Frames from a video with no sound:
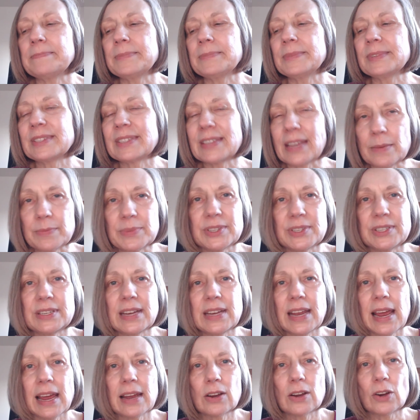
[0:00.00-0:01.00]

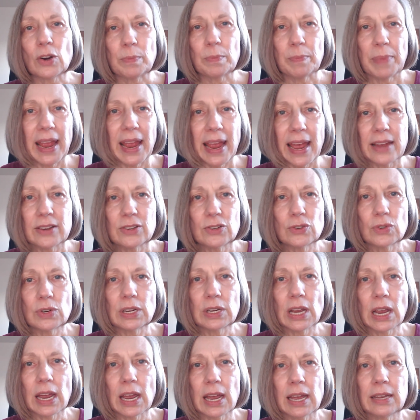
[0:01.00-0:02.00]
Substack or
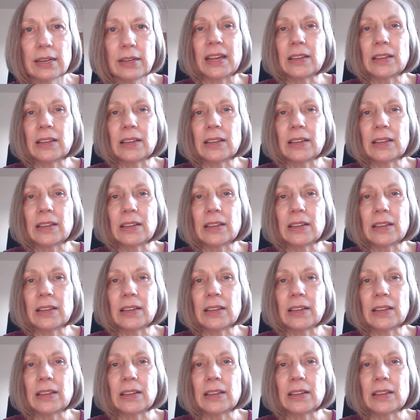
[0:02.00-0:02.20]
Patreon,